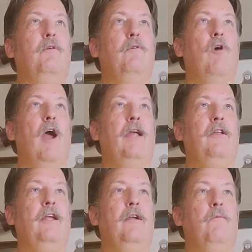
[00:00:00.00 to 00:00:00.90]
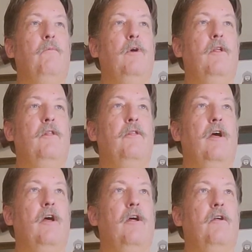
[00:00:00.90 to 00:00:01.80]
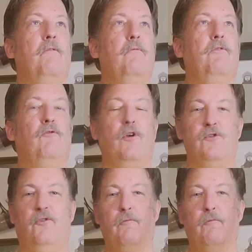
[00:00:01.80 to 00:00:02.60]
grinding with instructions